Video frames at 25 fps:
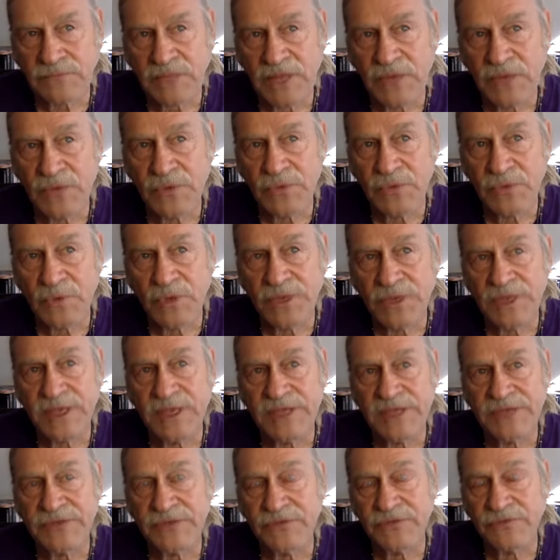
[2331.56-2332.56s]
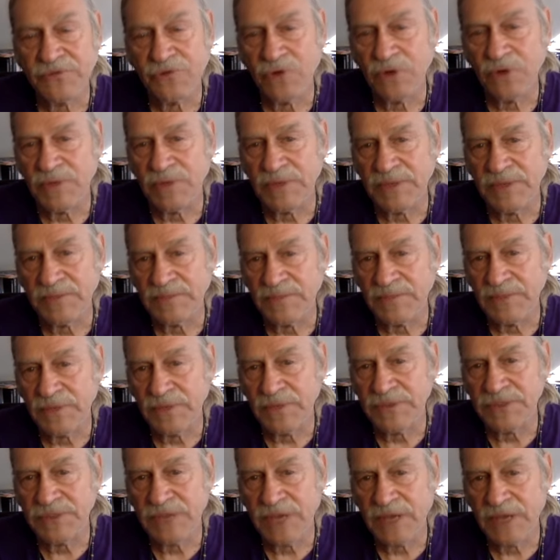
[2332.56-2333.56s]
He was working as a foreman. He
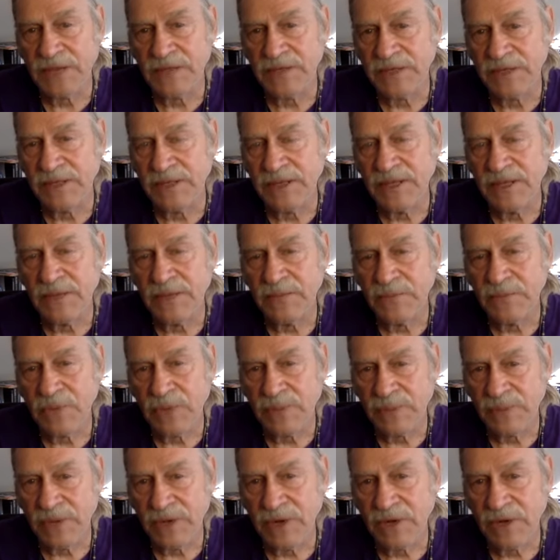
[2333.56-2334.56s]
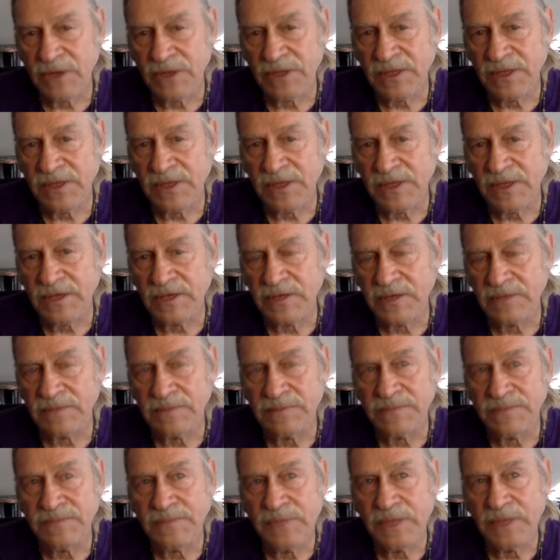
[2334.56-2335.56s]
was not primarily
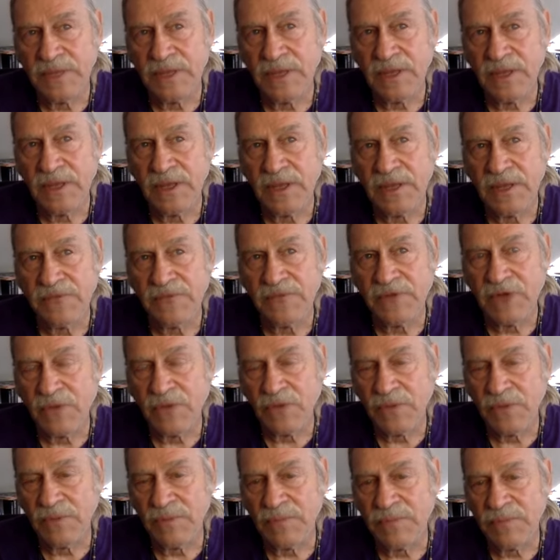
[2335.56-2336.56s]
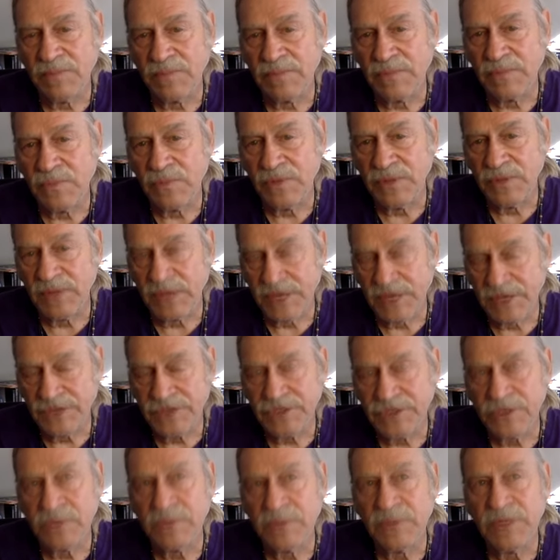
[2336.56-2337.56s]
involved with
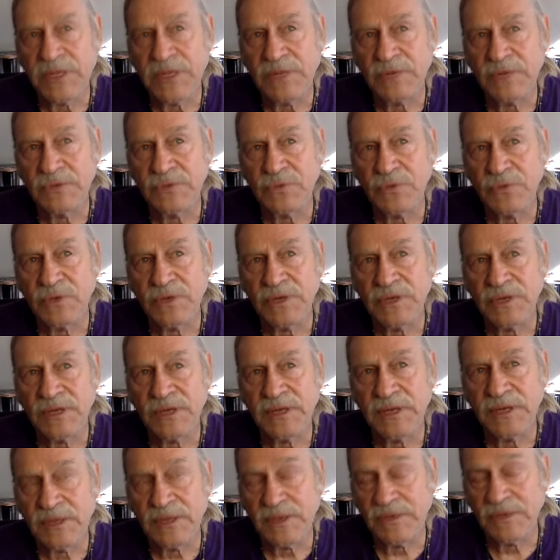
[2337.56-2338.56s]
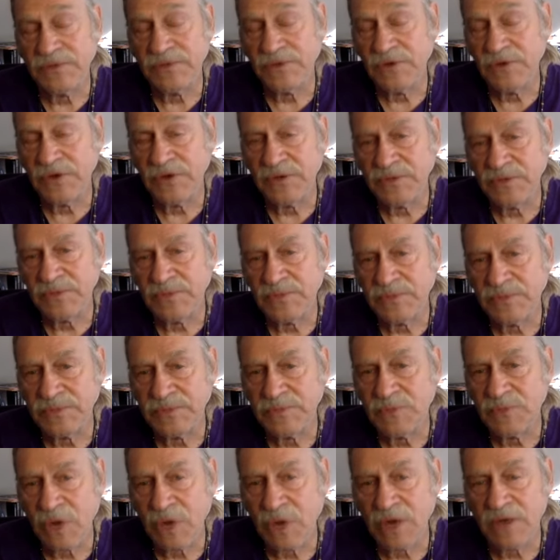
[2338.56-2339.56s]
nature, but he was working. He was very
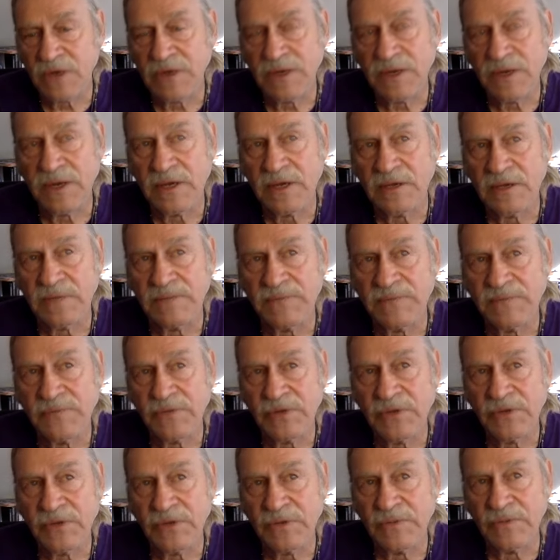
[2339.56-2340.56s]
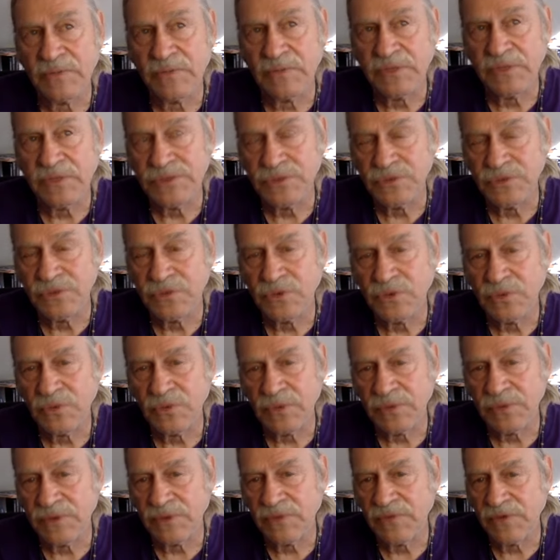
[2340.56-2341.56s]
smart, very good in
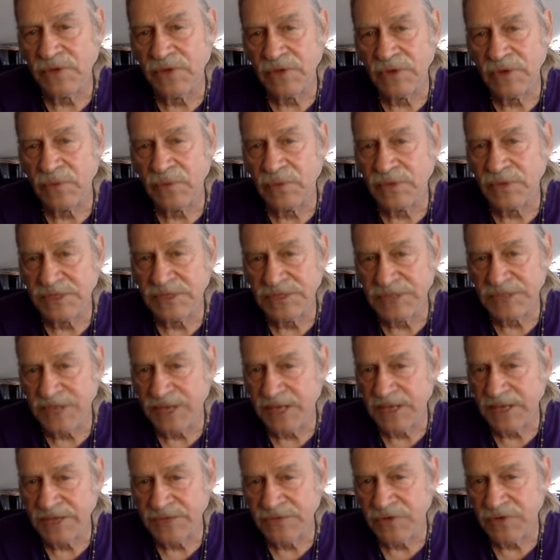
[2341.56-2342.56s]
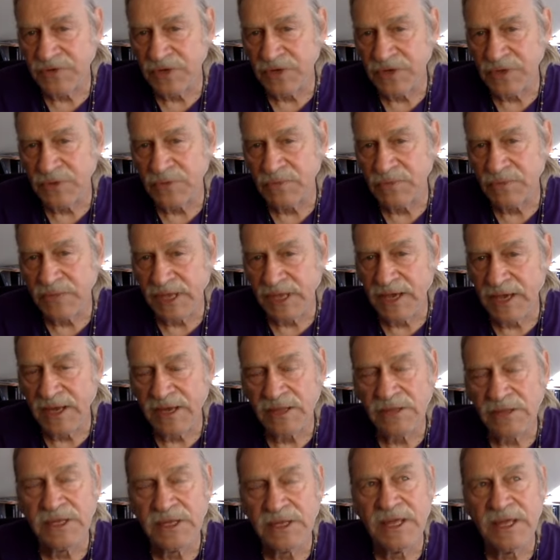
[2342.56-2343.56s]
school, very good with his hands, very good
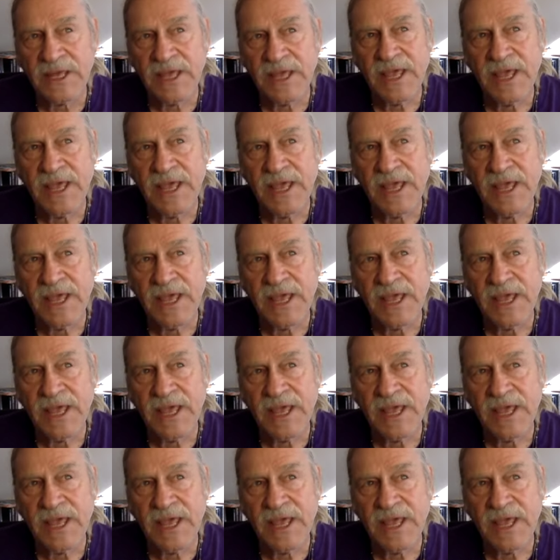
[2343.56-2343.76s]
mechanically.